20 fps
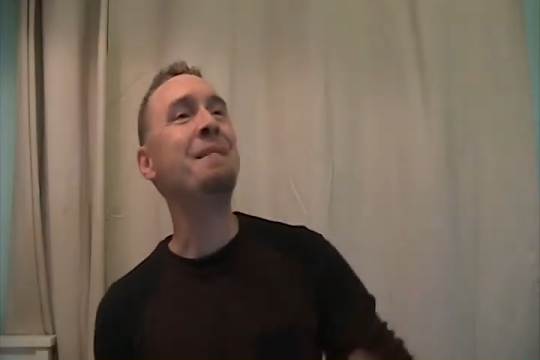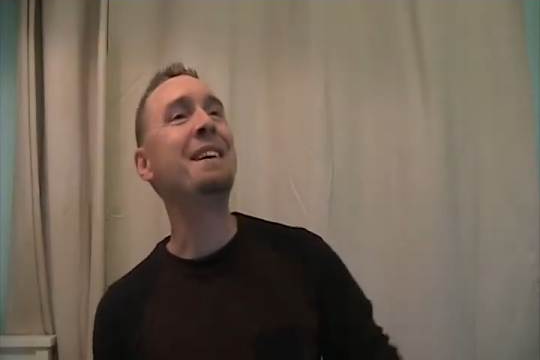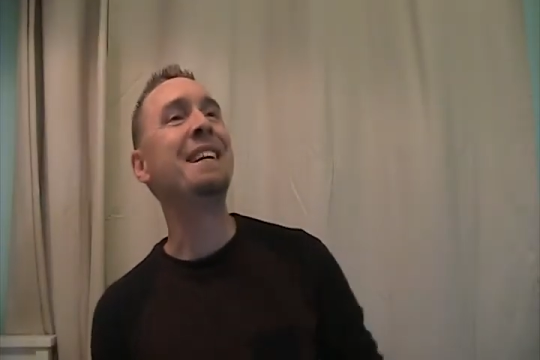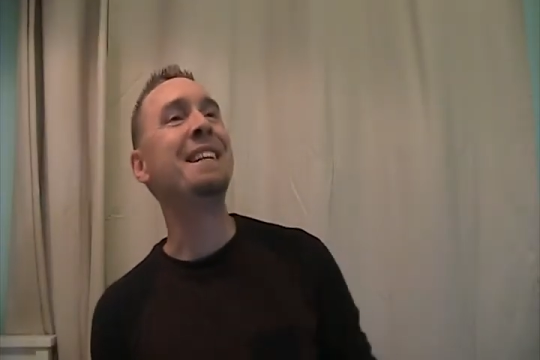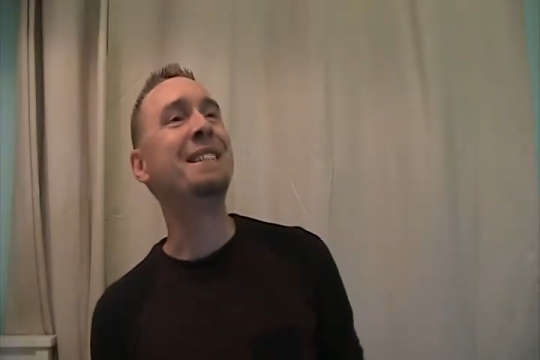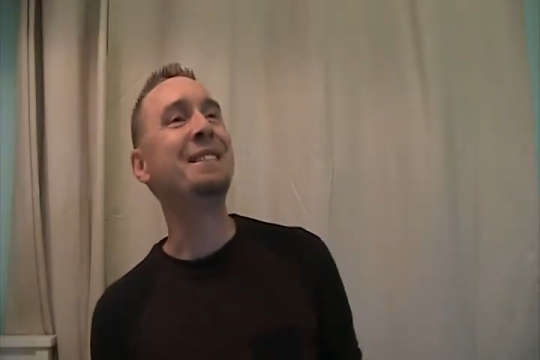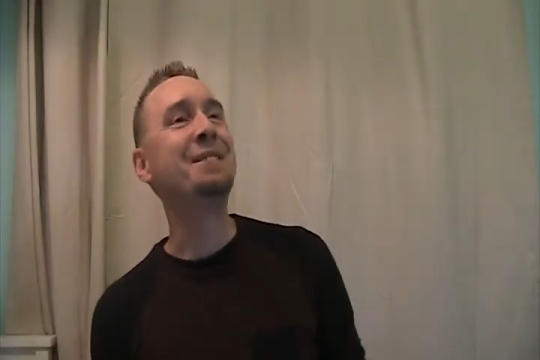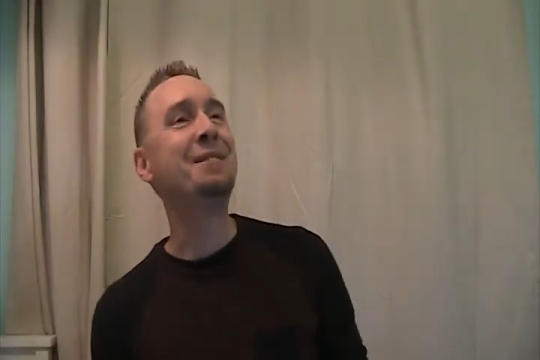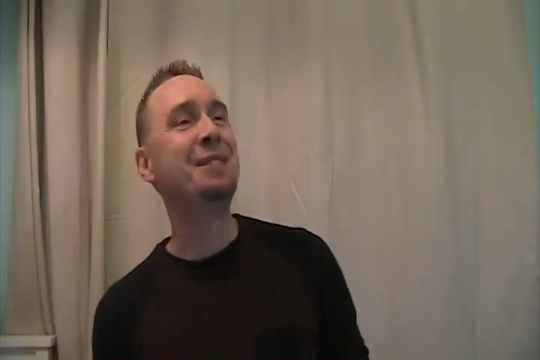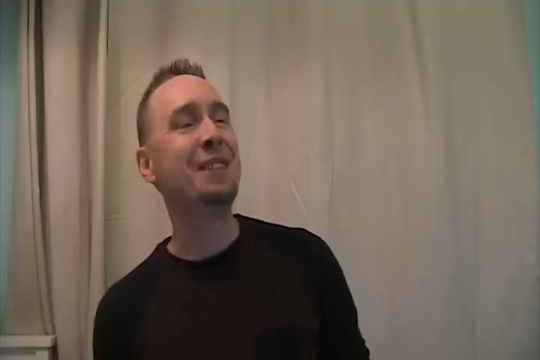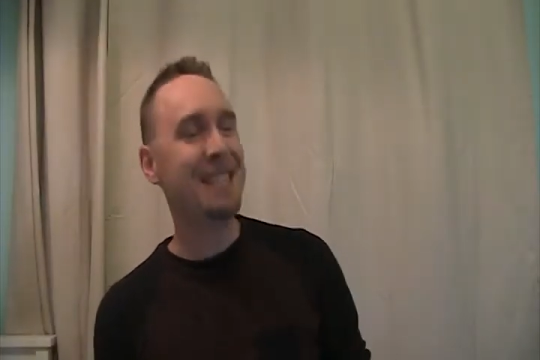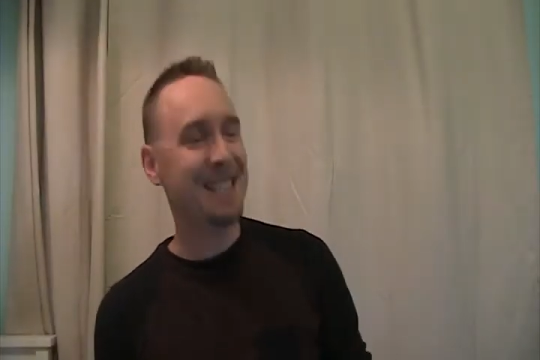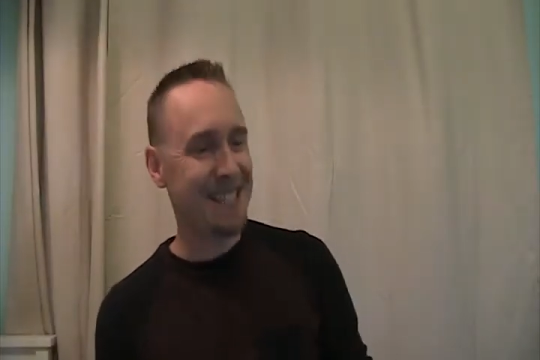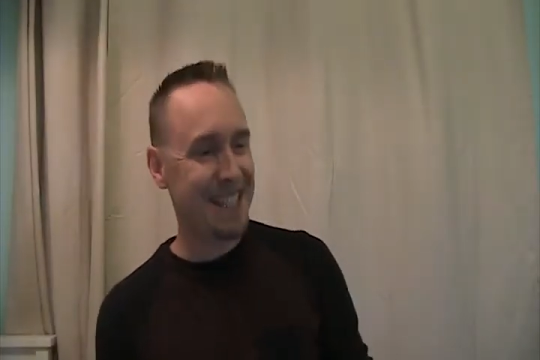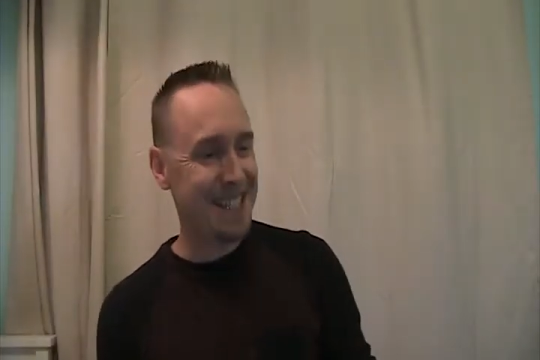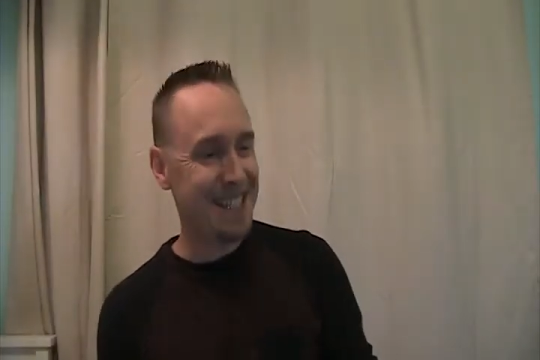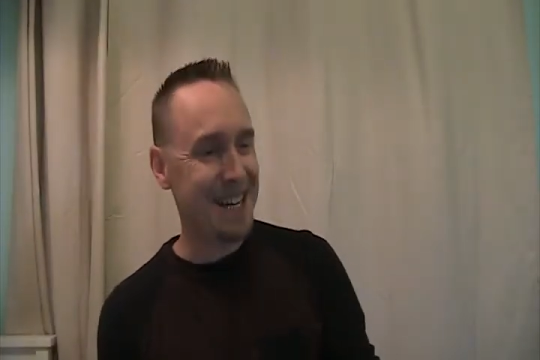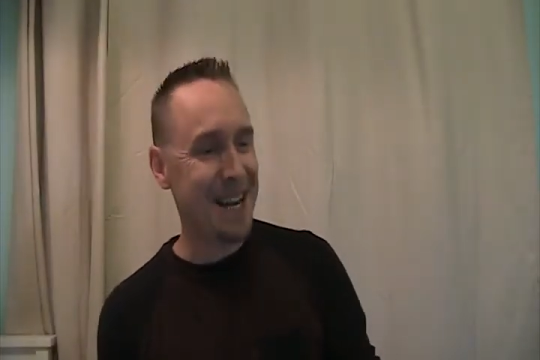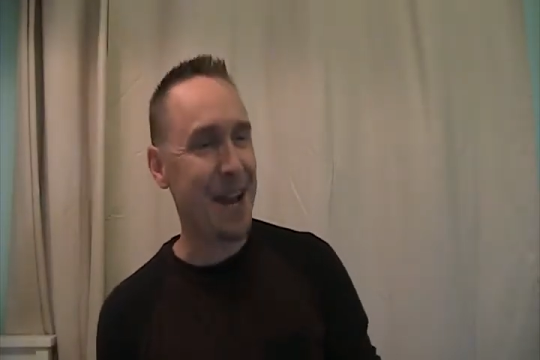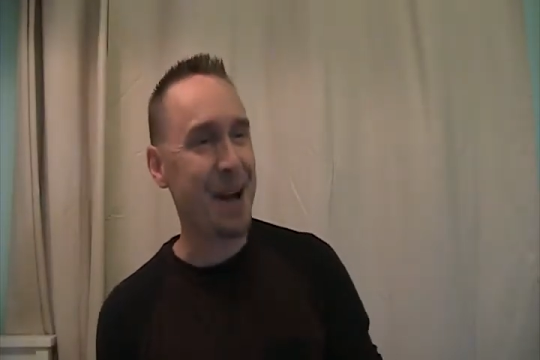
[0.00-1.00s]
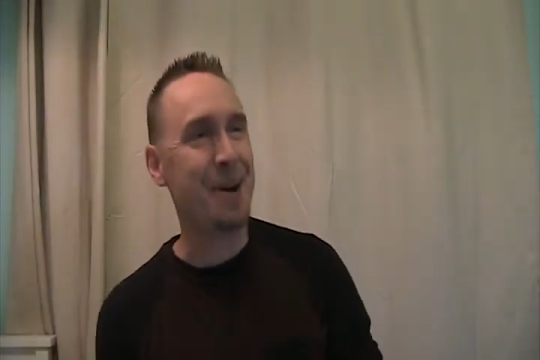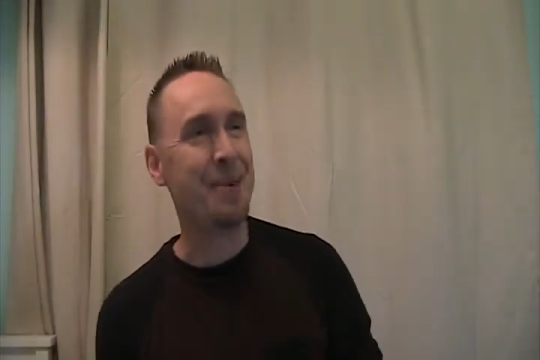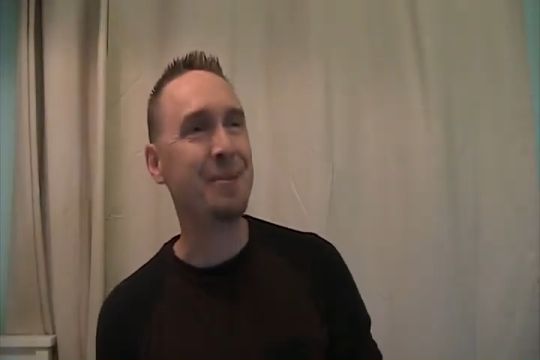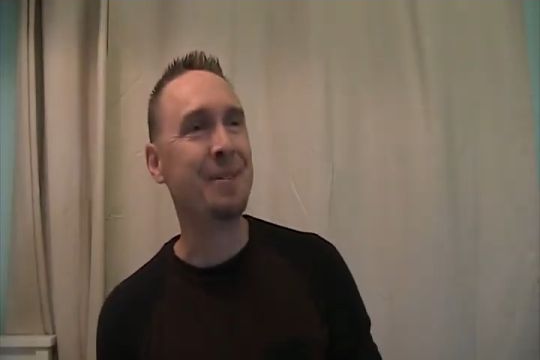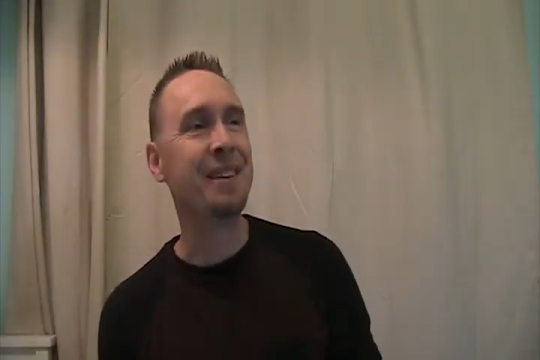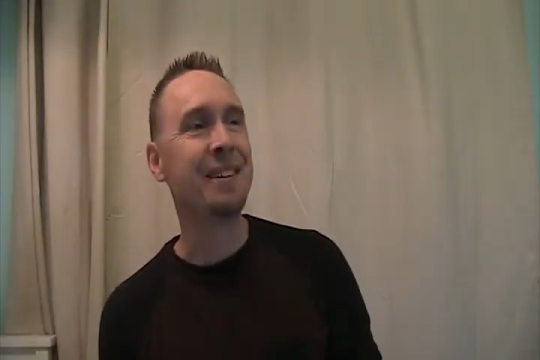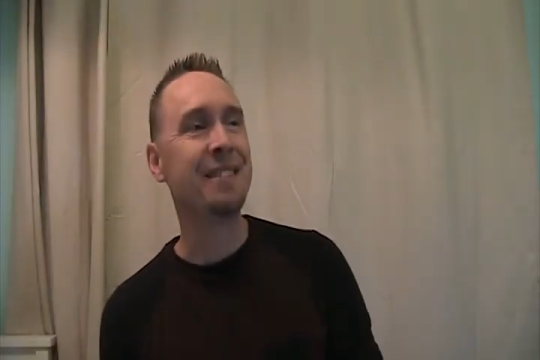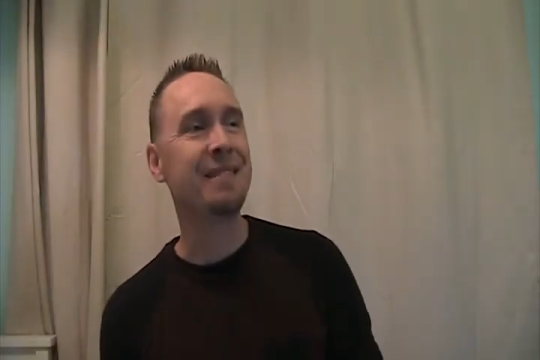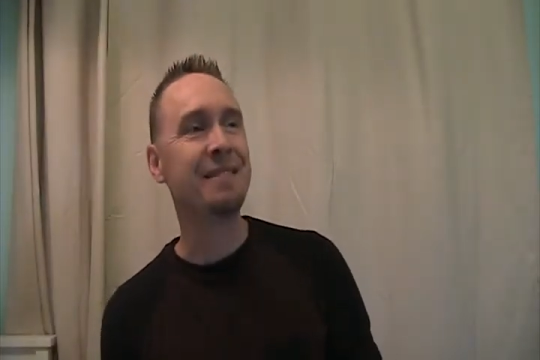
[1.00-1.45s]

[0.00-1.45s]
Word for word: in. Sit down.